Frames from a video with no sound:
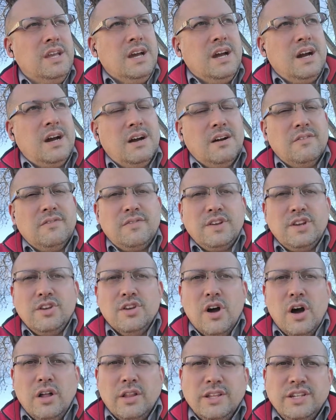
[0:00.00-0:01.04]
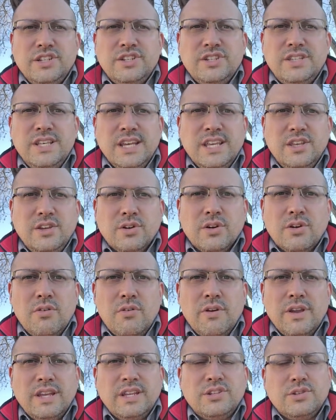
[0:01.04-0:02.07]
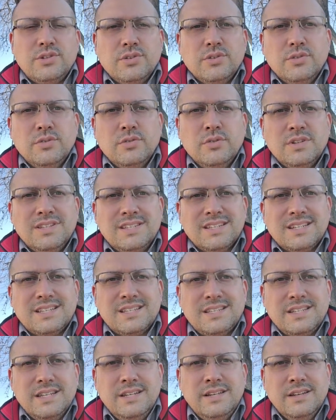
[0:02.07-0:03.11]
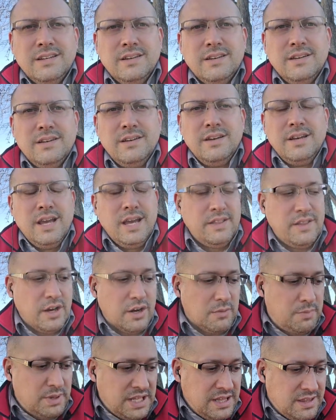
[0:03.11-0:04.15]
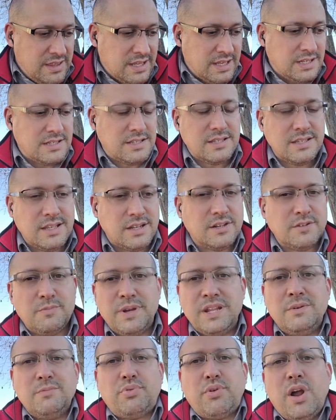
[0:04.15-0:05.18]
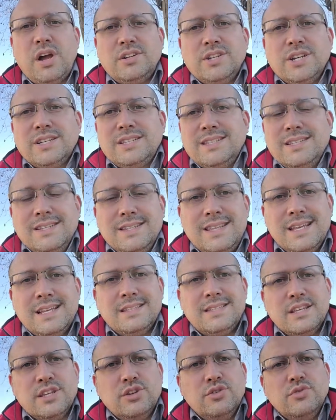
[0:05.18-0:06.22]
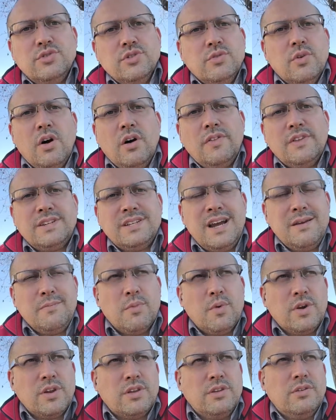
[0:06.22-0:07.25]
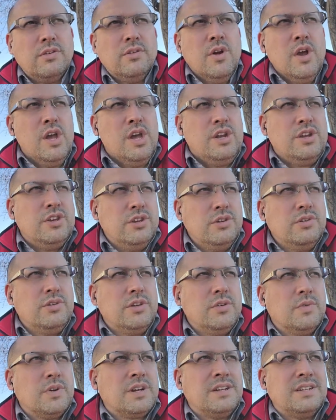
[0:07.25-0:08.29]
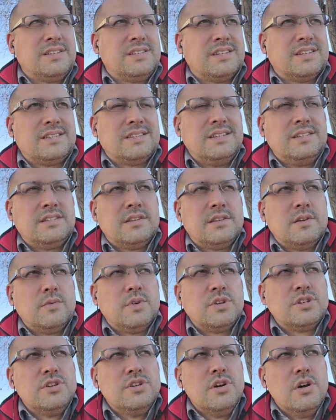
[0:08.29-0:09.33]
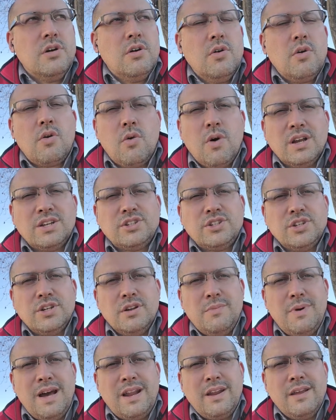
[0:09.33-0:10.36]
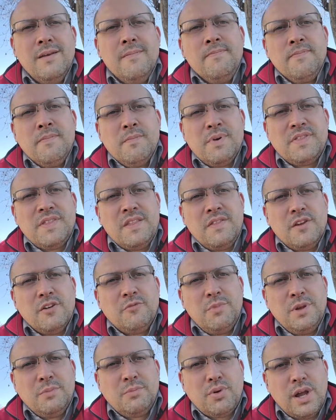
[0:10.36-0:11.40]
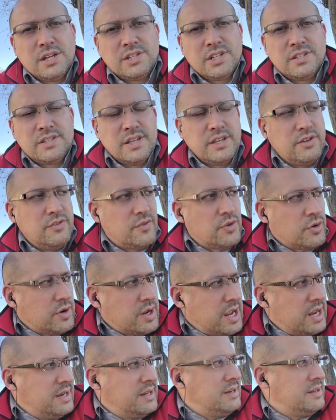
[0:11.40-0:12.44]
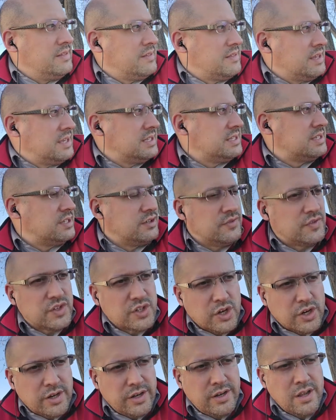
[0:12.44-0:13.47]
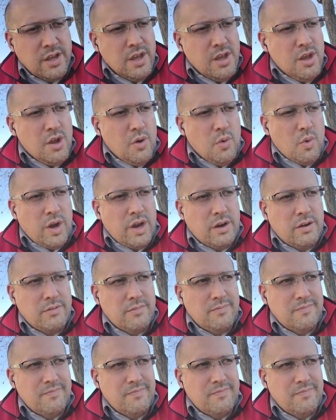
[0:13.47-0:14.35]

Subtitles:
of knowledge that you're going to succeed. And there have been projects and things that you do all the time where you knew you were going to succeed, so there was no question about it. But then there have been projects that you've created and things that you've started where